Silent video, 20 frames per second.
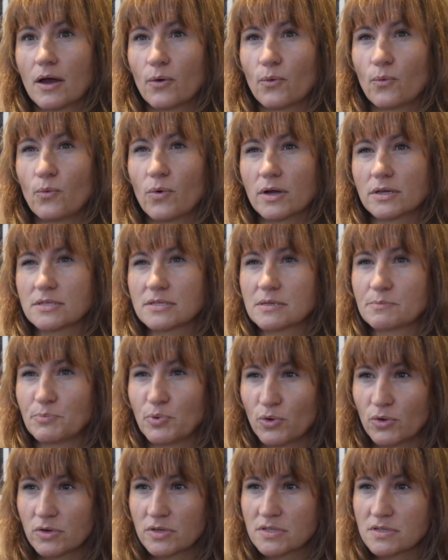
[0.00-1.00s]
What
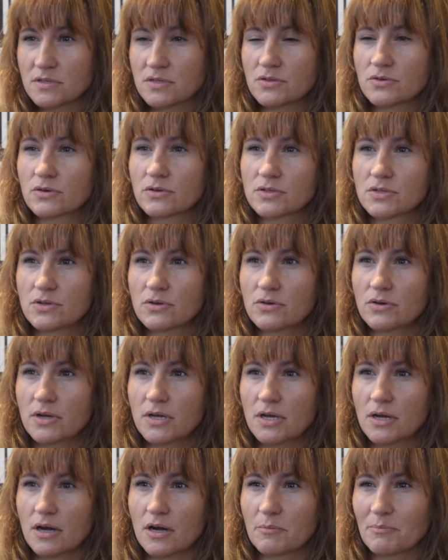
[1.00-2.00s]
supports a strong
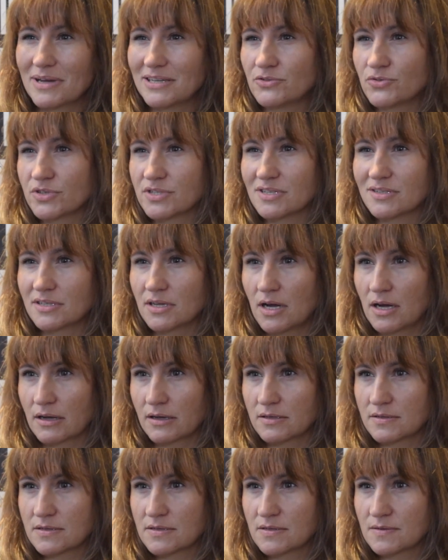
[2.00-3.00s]
story are metrics and
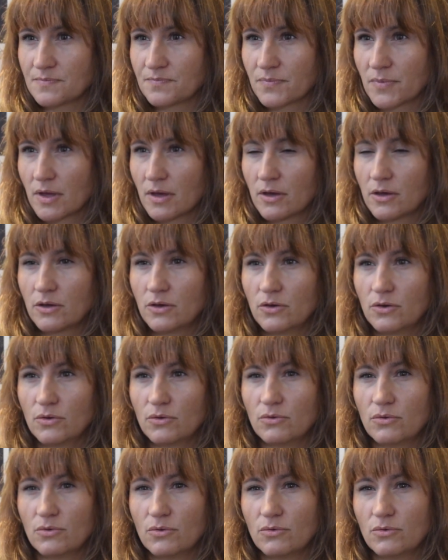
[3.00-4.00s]
targets.
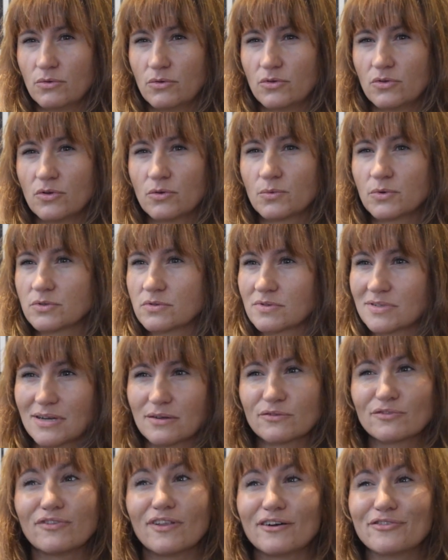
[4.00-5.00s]
You you don't want to
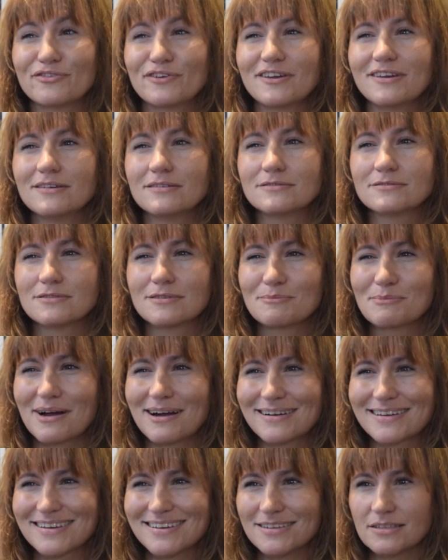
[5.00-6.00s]
sound fluffy to the
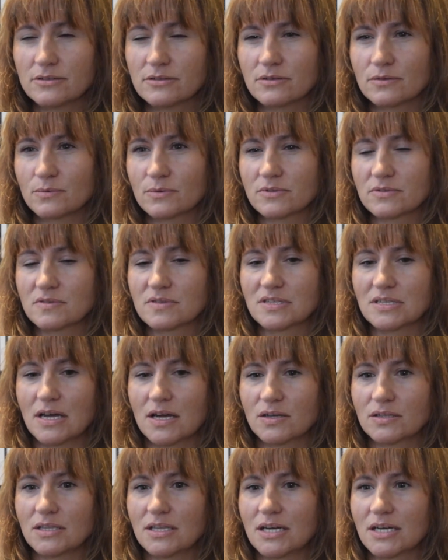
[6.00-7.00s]
market. You don't want to
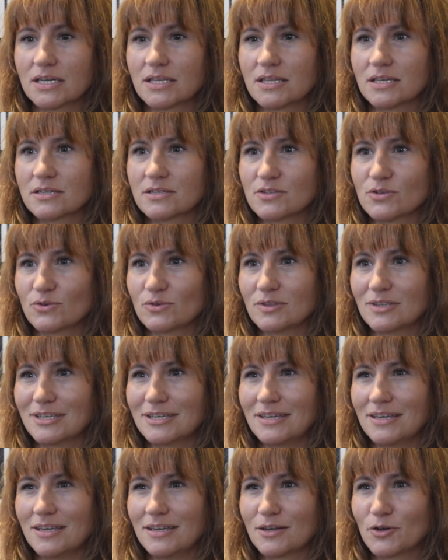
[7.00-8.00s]
sound like there's
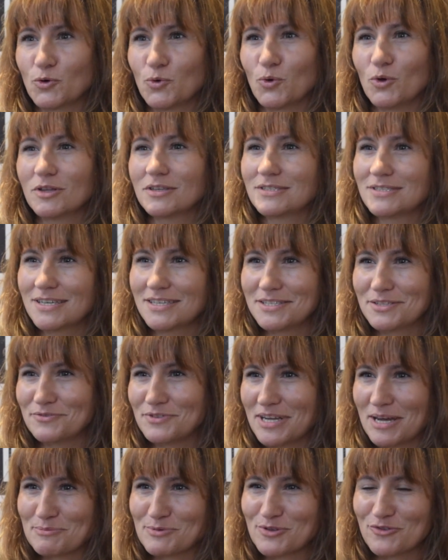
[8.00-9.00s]
only qualitative
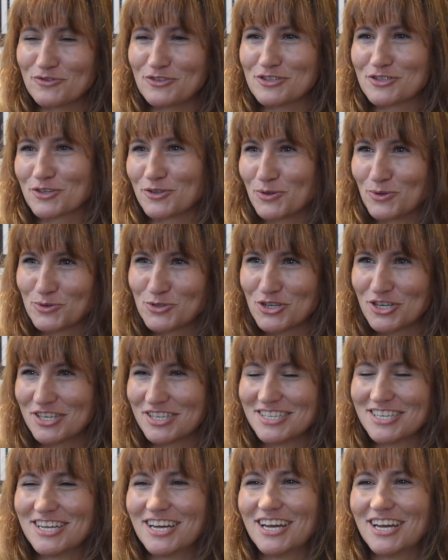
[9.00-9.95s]
types of disclosure.